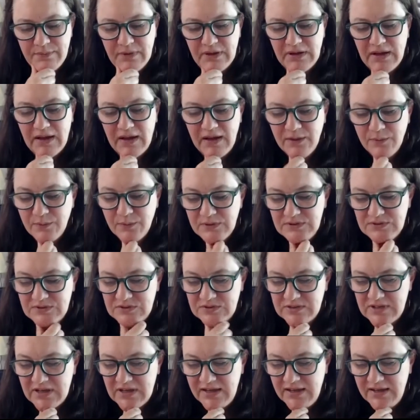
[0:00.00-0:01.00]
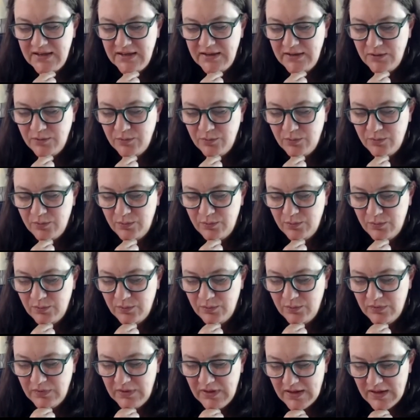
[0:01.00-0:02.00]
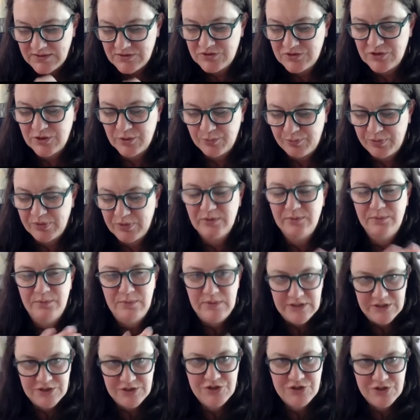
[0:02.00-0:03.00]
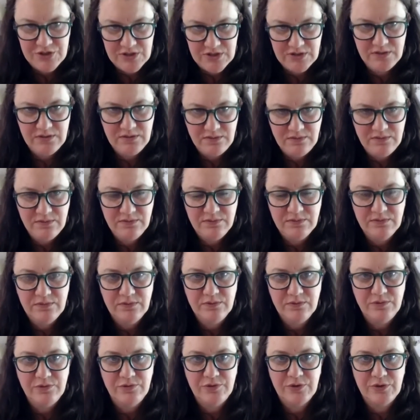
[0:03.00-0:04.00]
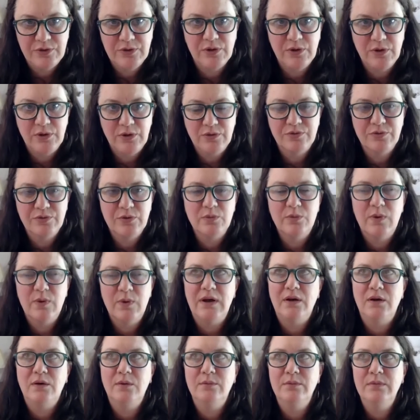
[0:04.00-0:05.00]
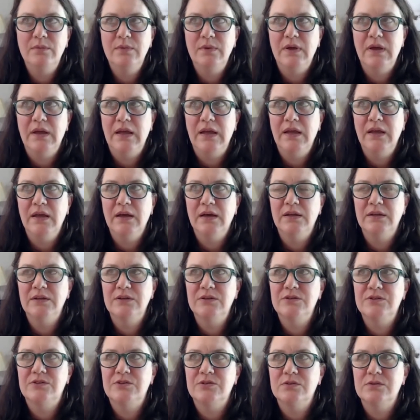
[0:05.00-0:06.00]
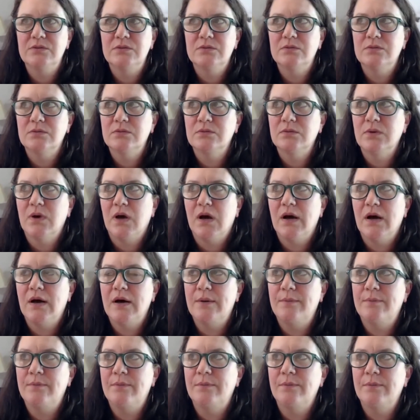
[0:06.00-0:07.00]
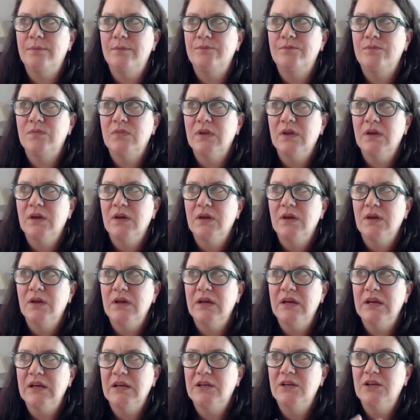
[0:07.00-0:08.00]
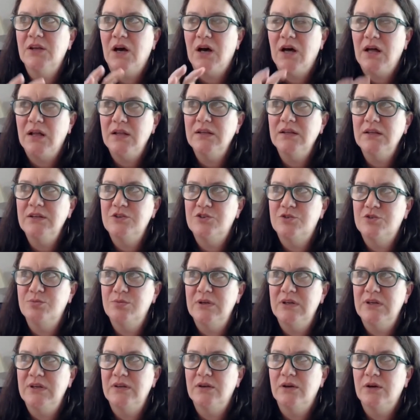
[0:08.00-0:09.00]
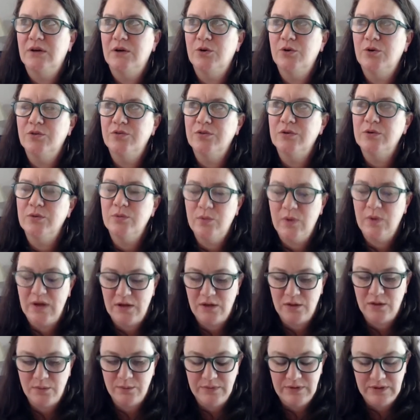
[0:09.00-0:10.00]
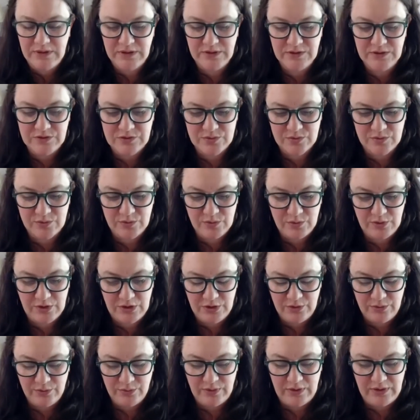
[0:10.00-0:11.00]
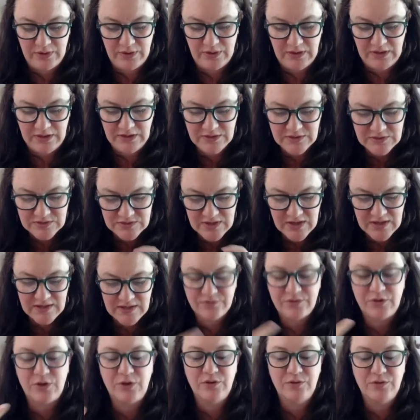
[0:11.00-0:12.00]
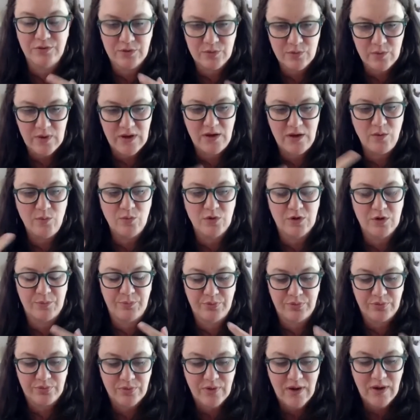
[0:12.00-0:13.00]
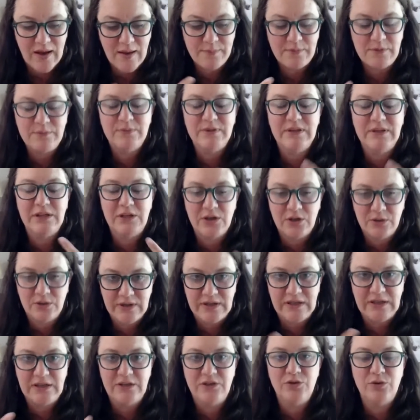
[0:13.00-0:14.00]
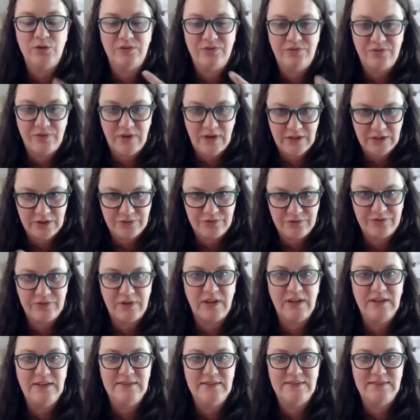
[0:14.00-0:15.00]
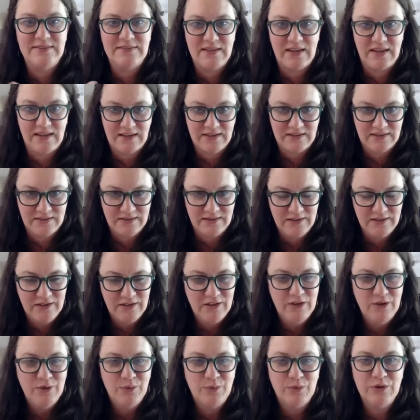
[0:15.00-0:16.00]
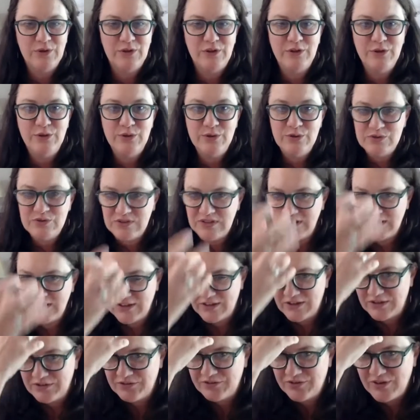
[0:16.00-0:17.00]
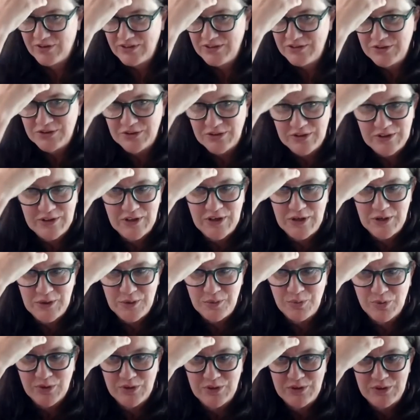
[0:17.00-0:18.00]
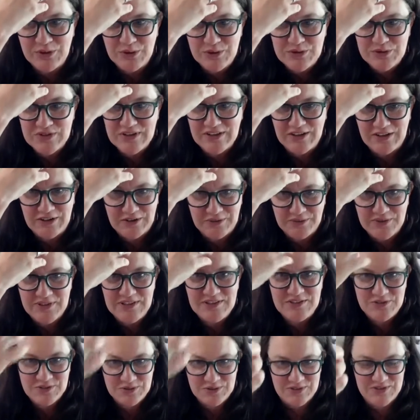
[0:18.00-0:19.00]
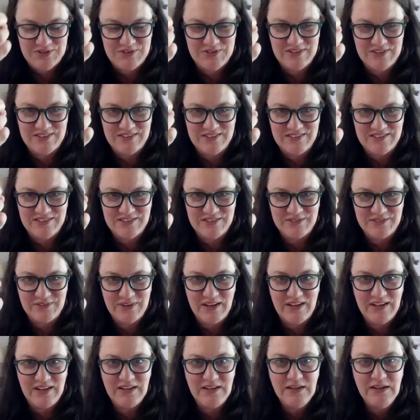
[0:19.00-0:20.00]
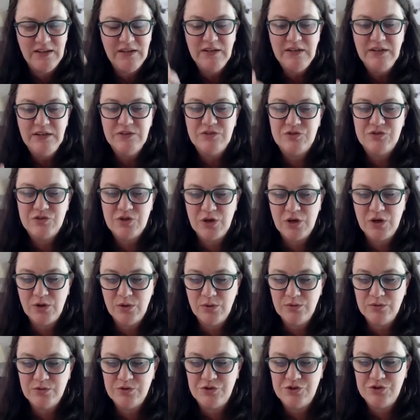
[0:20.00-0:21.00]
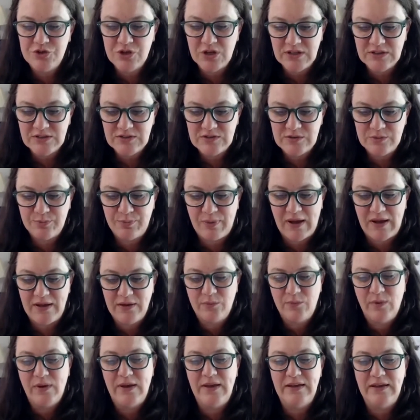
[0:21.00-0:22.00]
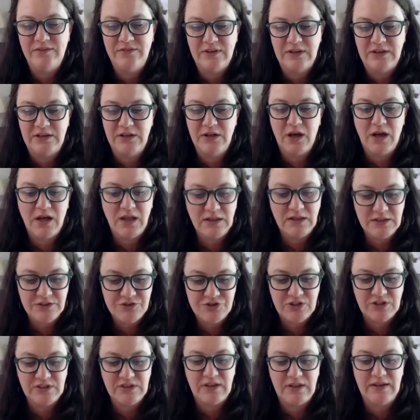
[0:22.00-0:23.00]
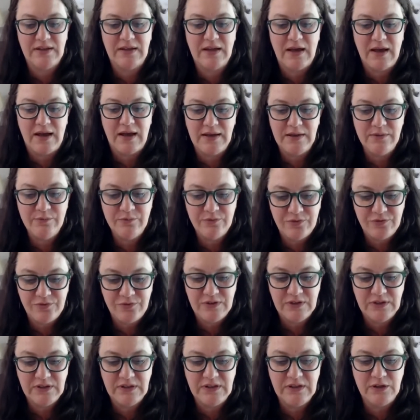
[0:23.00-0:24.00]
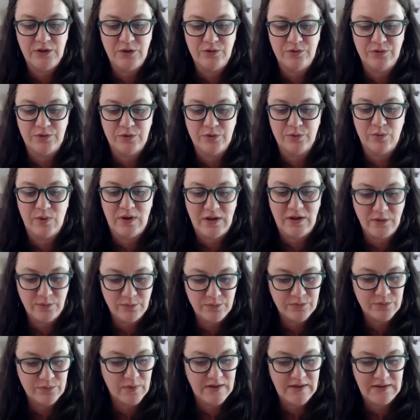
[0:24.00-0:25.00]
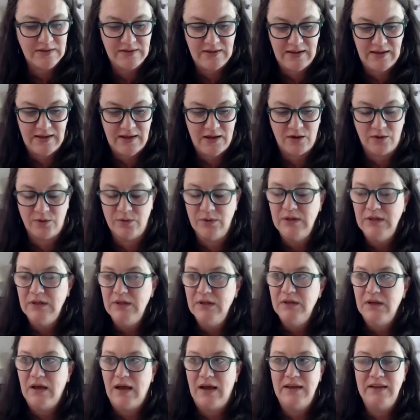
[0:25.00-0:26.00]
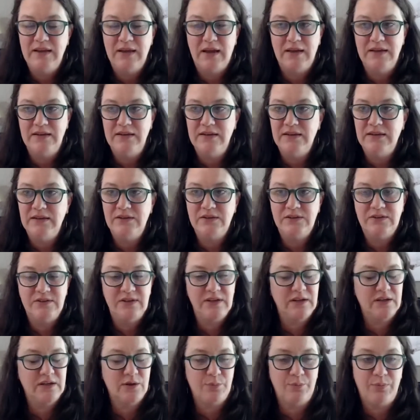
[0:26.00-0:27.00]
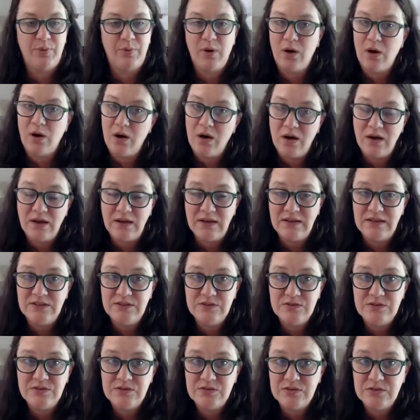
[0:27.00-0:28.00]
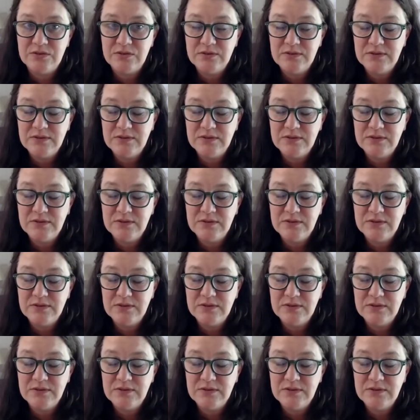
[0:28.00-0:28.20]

And I would say, yeah, so permission for overwhelm and um, acknowledgement. Overwhelm is, you know, inside of overwhelm, we're probably going into a fight or flight state. We're losing our frontal lobe, we're losing our resources, right? So just by way of acknowledging, like, I'm feeling overwhelmed right now, I, I need to take a pause.